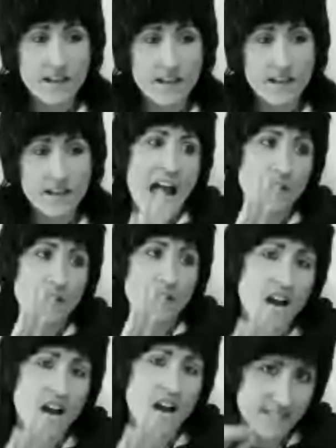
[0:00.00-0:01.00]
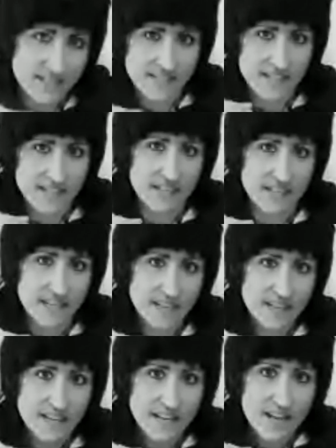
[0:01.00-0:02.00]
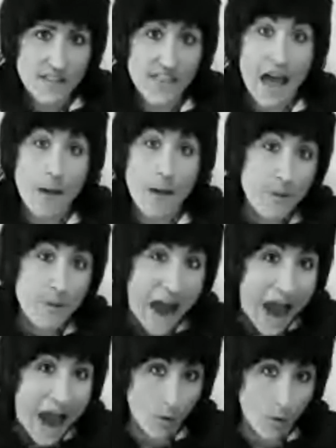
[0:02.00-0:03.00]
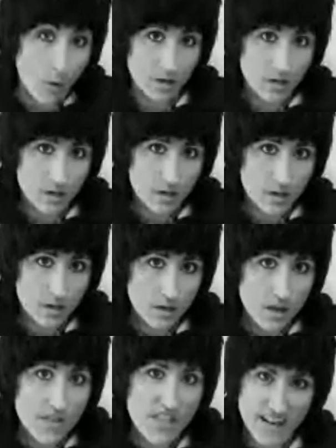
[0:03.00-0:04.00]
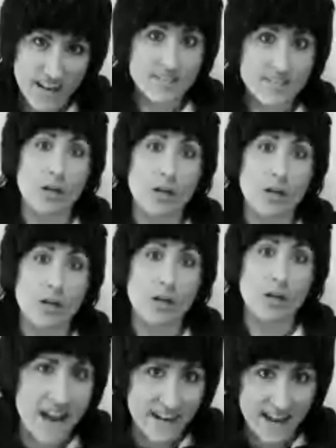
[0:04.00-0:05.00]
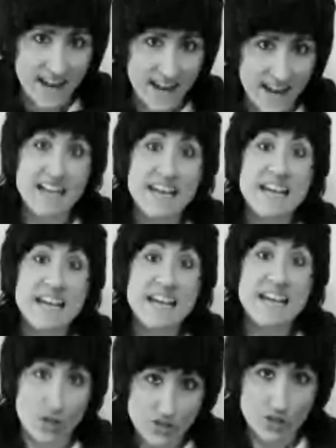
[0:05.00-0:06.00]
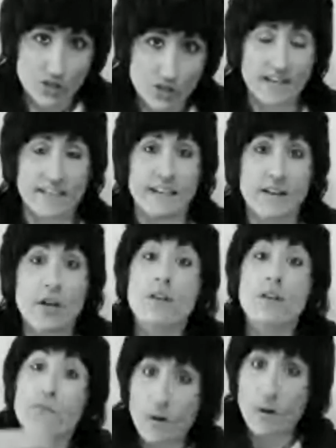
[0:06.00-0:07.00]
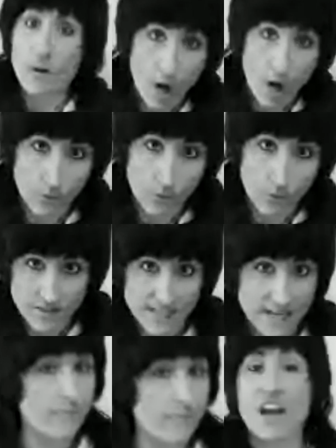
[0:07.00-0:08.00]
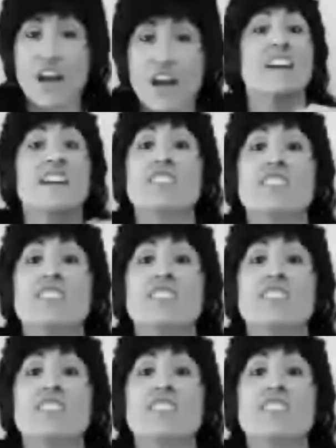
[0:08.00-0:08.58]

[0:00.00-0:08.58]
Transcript: have not seen that power that Sara Mcmann has in her striking from Ronda Rousey. I'm not saying that